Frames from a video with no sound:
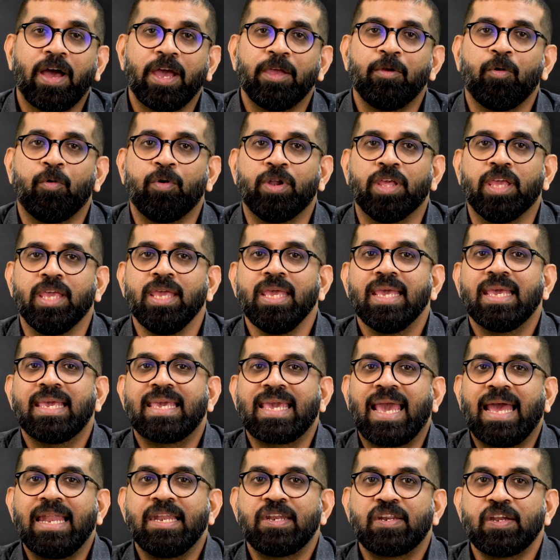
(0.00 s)
IOD
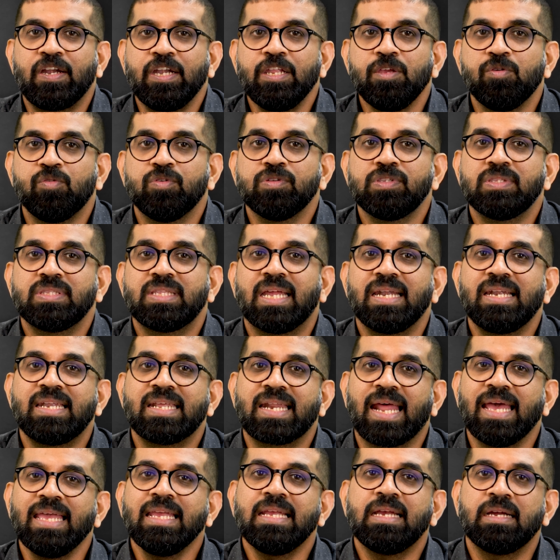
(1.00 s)
can reduce the
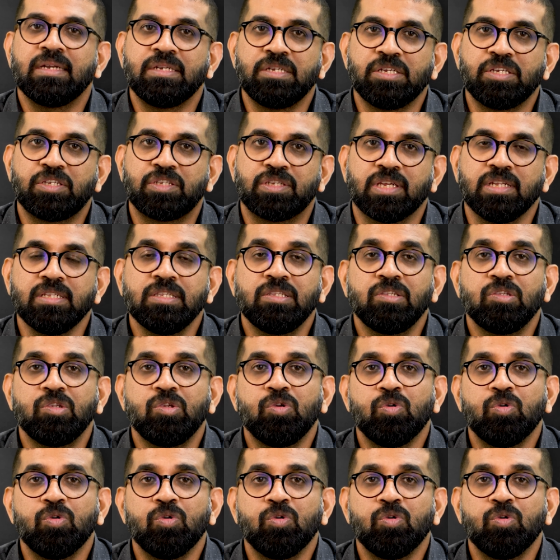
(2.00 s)
dry conditions